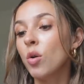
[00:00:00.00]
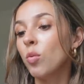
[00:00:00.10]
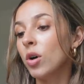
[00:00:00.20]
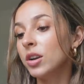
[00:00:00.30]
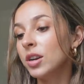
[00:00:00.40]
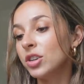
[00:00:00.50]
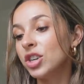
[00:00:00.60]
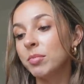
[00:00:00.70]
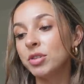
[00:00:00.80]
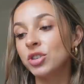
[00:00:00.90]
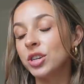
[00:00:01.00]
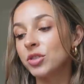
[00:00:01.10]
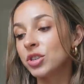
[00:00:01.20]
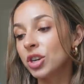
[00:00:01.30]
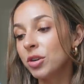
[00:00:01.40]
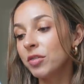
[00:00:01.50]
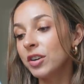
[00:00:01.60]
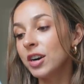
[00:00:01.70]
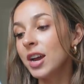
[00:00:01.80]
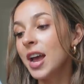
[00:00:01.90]
one a championship
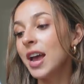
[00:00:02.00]
surfer